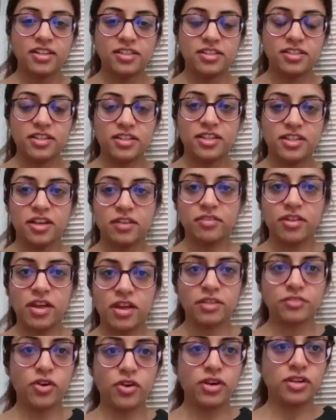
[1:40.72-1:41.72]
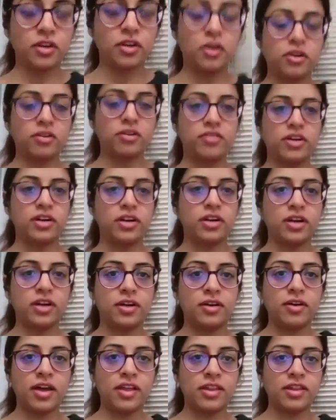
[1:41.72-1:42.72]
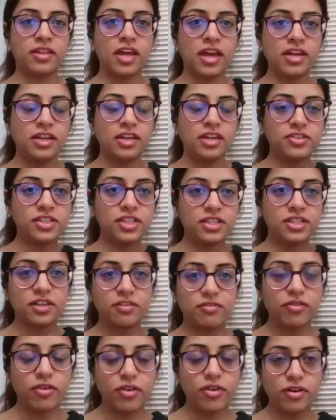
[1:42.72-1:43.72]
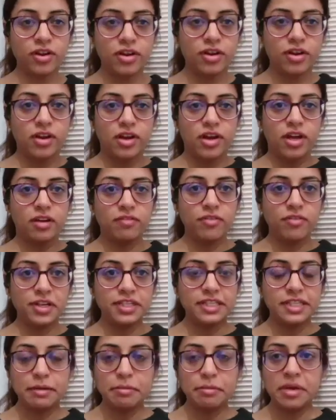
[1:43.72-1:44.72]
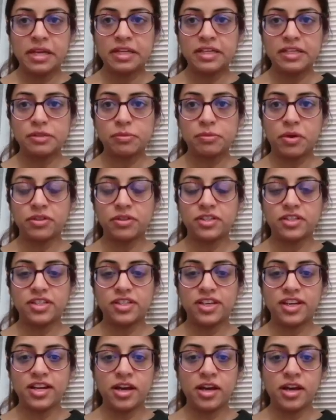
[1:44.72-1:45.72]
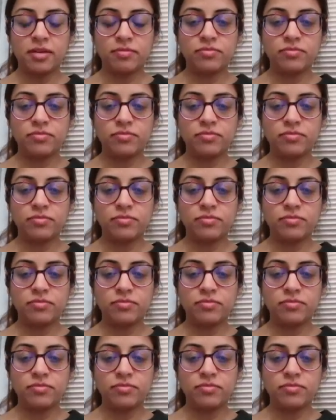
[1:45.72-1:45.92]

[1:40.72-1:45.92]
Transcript: thanks Nadine, thanks for handing over, and thank you Sidi for inviting me in as well today.